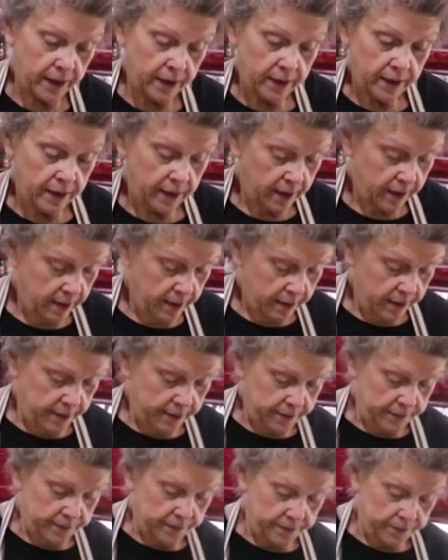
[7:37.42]

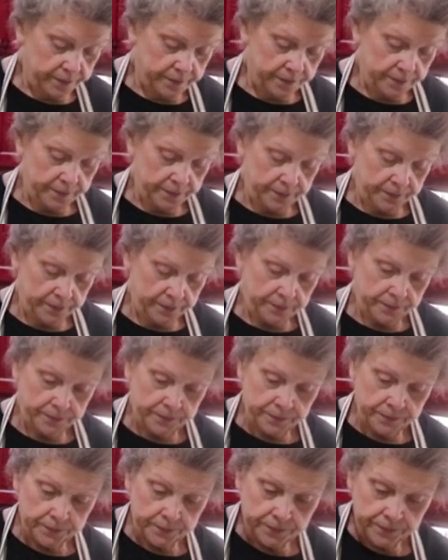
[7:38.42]

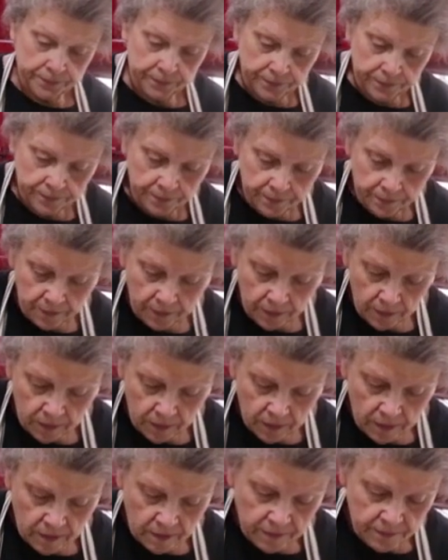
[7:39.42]

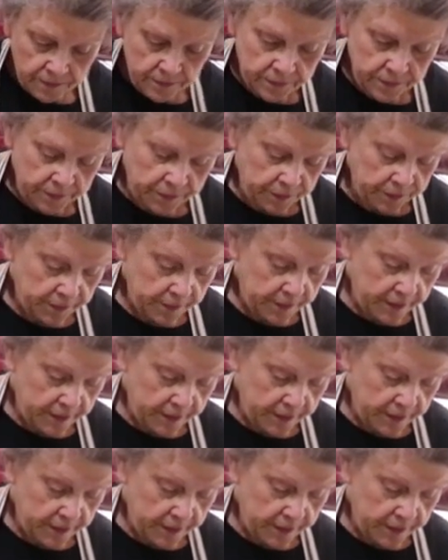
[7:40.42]
[no speech]